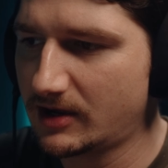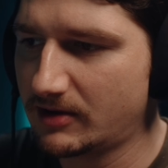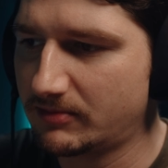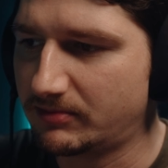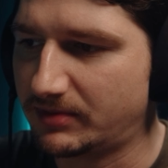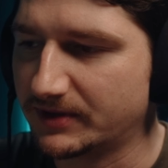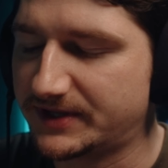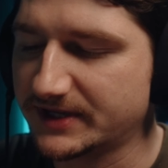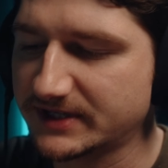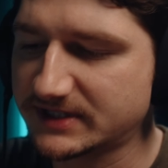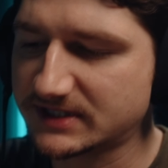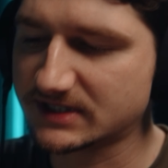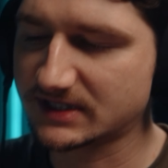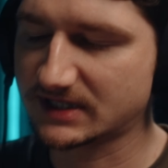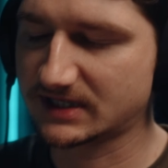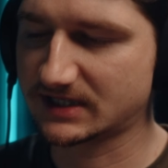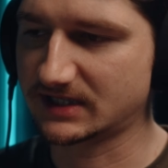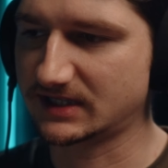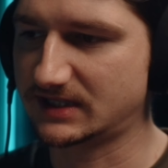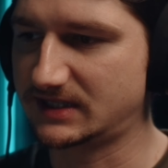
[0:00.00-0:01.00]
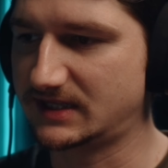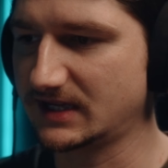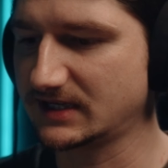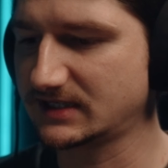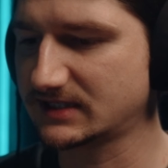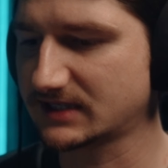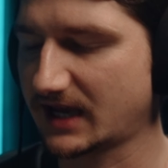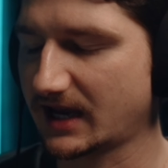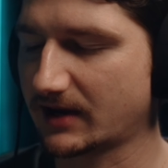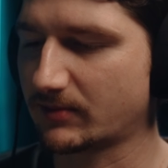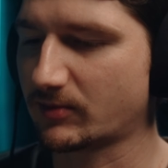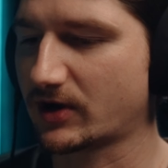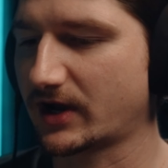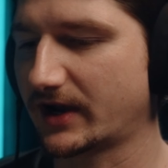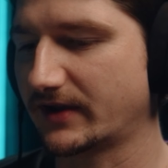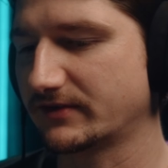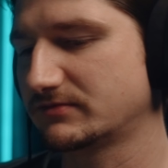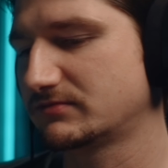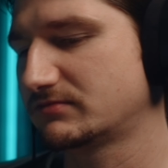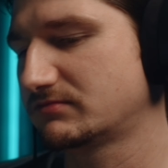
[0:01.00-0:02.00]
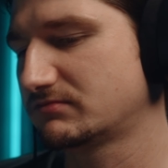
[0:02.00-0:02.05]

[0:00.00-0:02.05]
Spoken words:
But this camera kind of